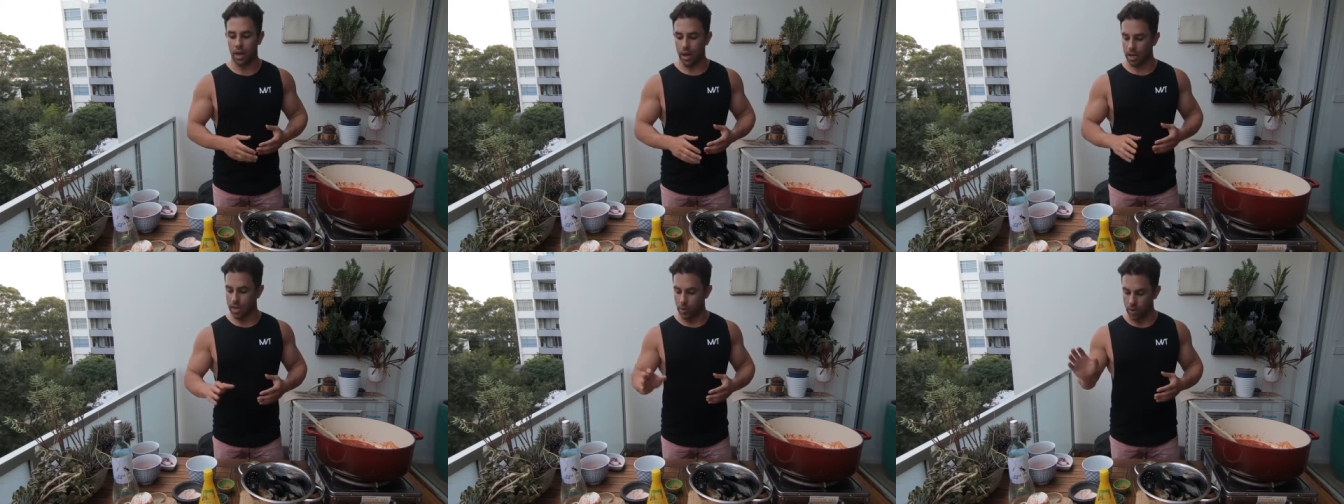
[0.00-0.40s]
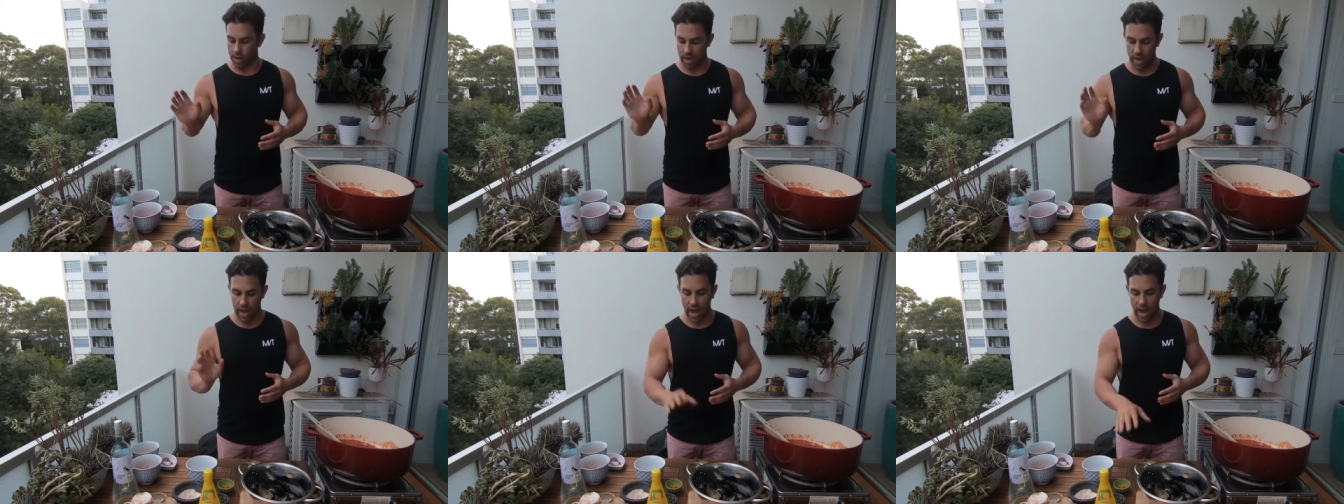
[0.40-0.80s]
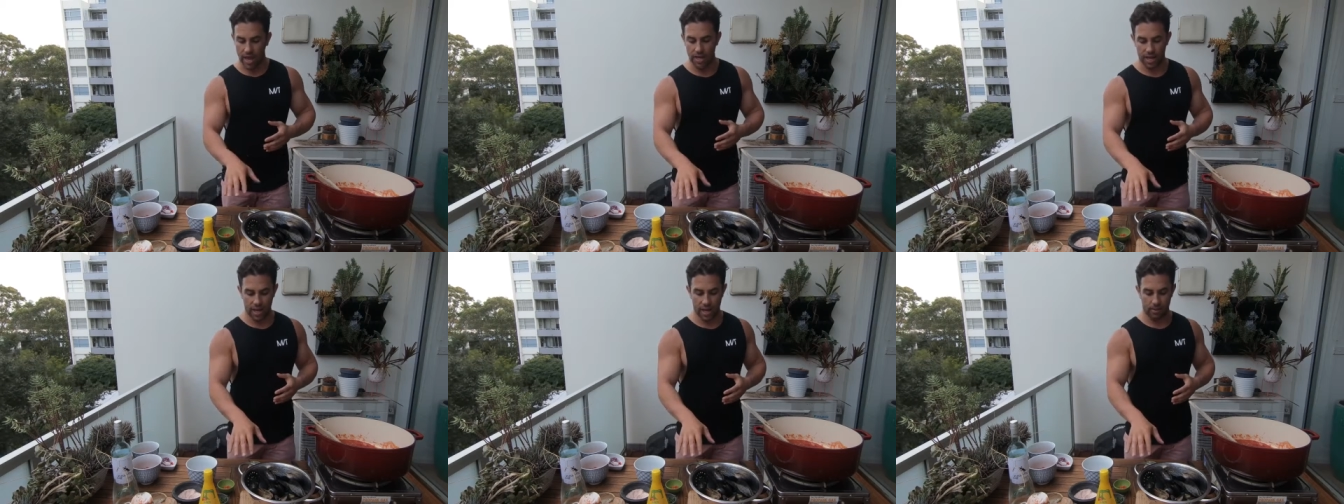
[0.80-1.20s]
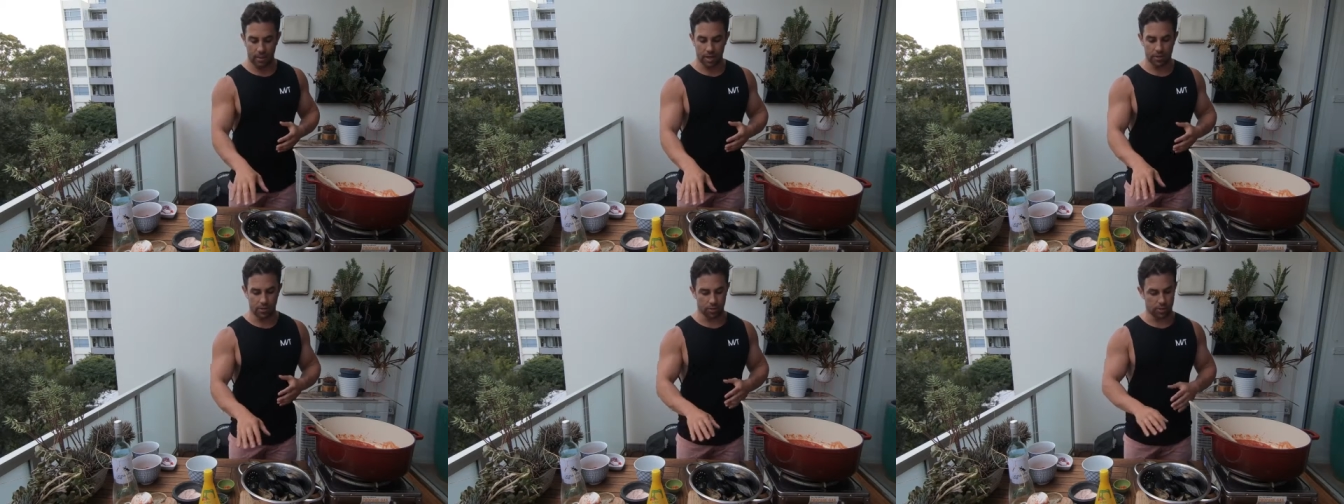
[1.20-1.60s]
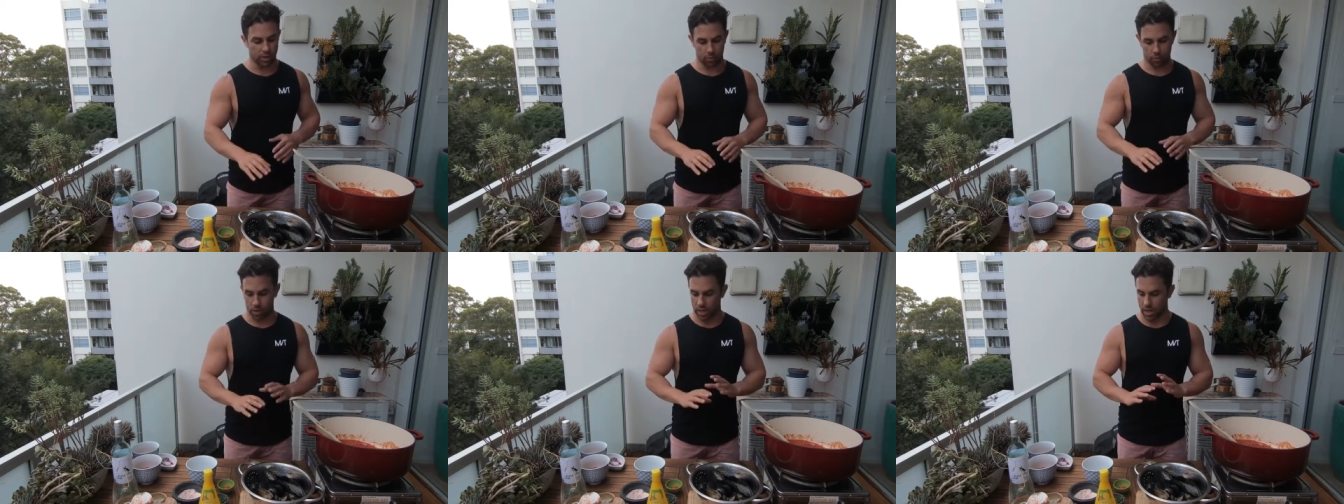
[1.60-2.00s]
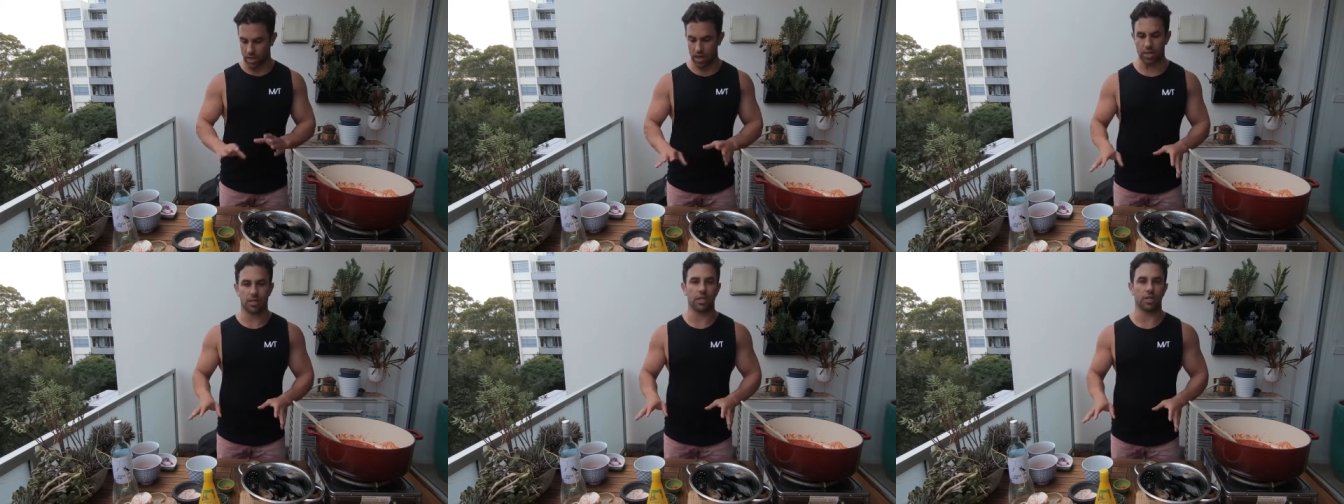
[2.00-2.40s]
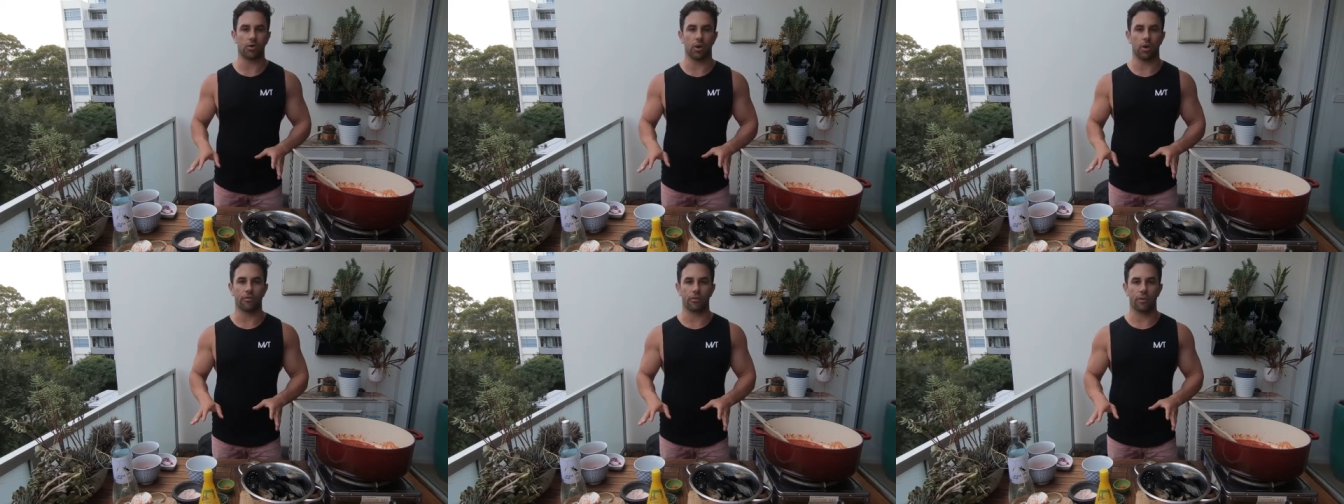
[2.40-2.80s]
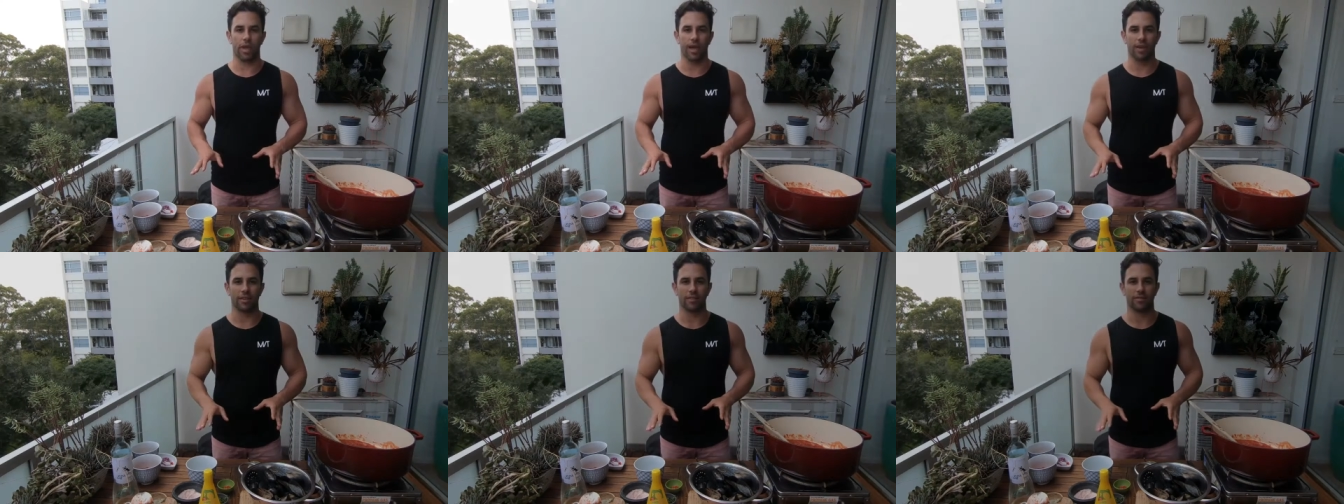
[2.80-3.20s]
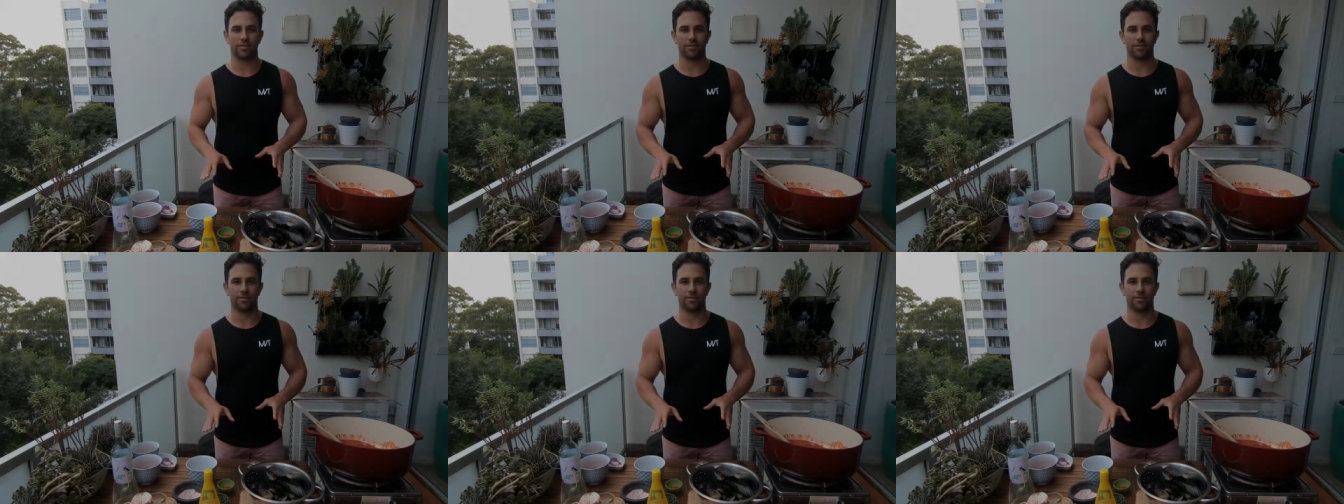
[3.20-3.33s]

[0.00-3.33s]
and then we're going to add in our mussels and we're going to continue on from there.